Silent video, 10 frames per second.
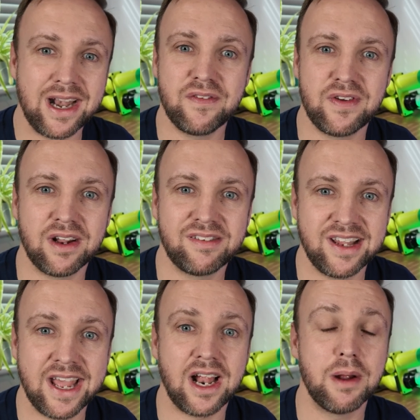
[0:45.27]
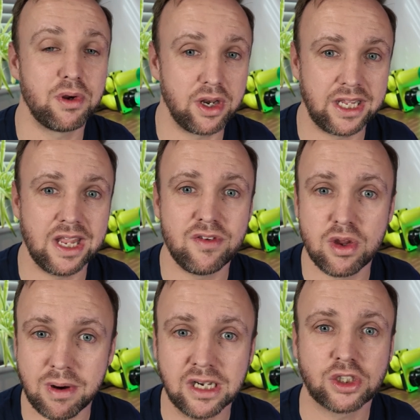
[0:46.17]
on anything I've said. I'm going to give
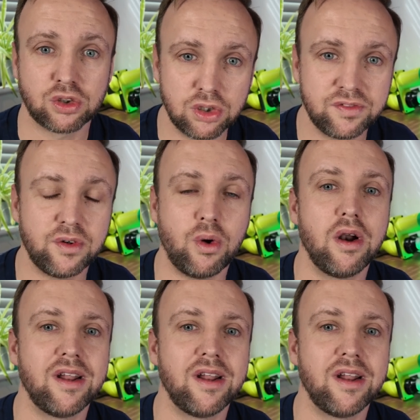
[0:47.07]
you my truthful,